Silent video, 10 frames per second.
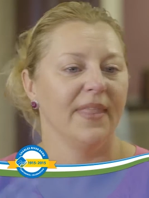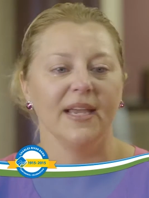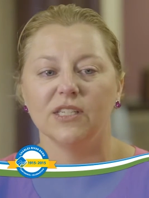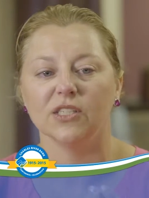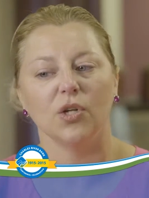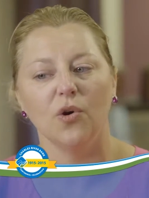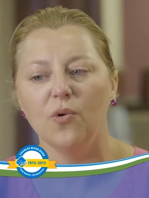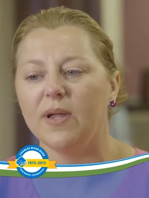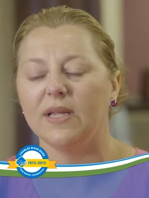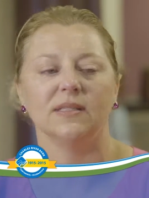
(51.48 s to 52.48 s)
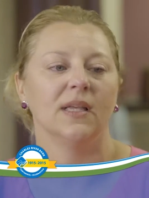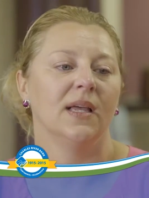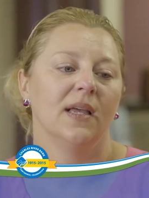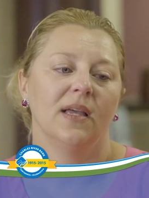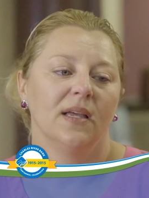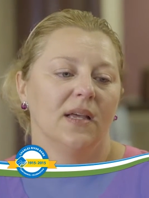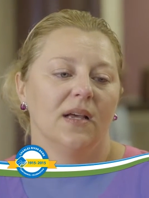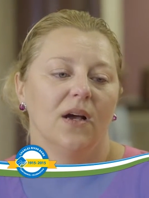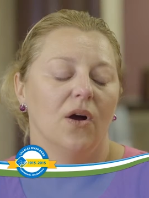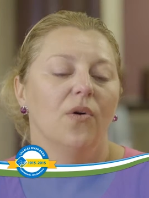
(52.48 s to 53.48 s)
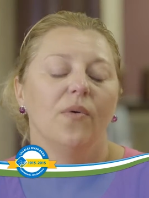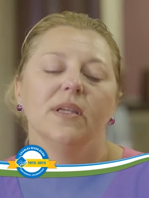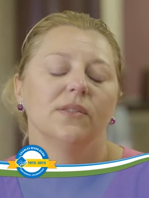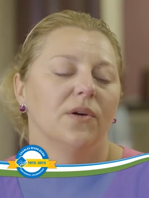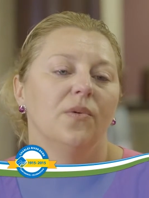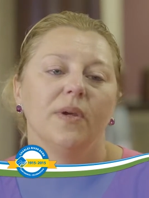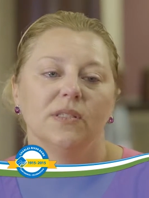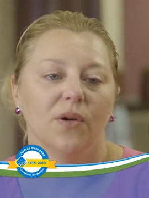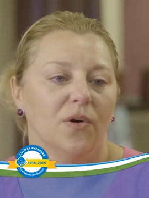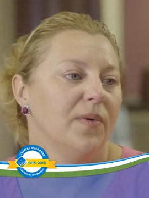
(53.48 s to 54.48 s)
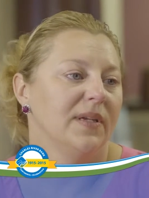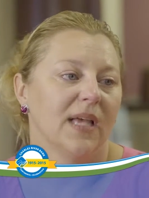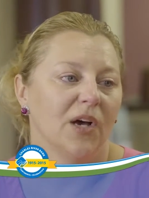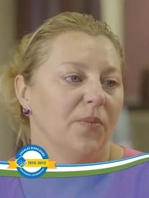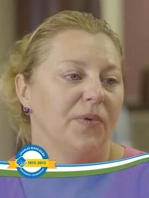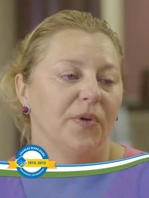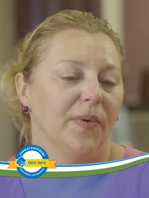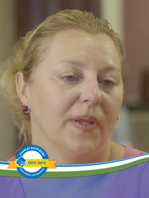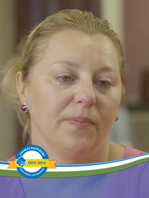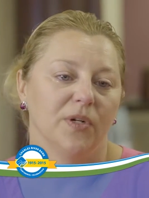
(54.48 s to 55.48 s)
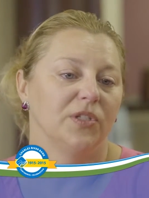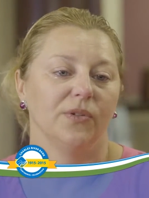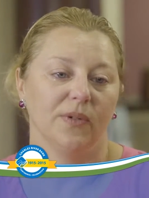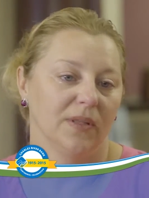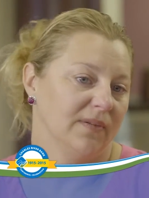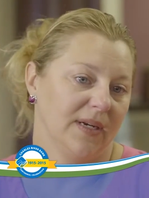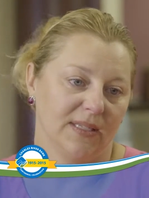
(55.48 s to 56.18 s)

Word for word: They just always always, always, always help you and put you in the right